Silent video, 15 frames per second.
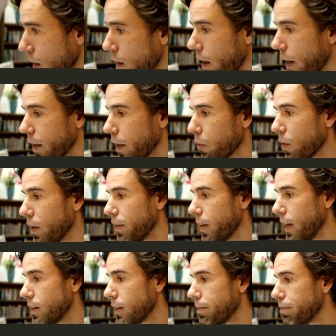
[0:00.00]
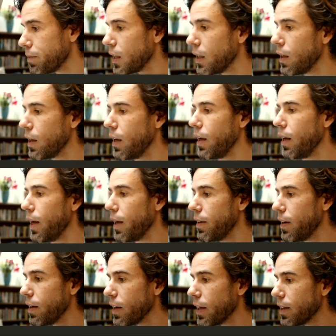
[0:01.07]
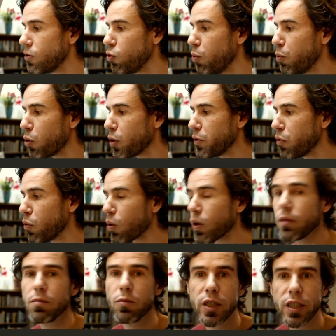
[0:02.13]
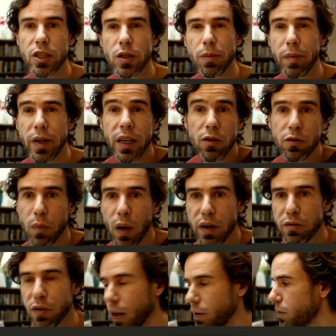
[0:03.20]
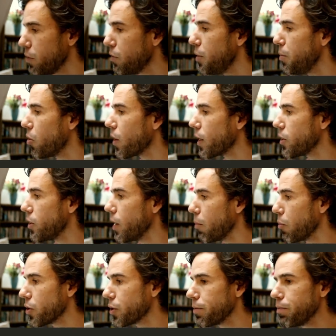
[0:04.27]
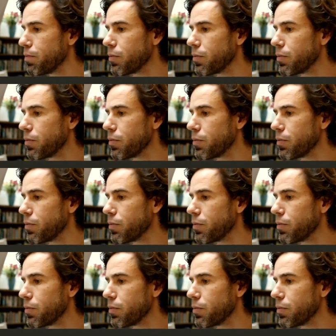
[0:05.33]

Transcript: I can run that, and then I get 2.4, which is the mean of my 5 Fibonacci numbers.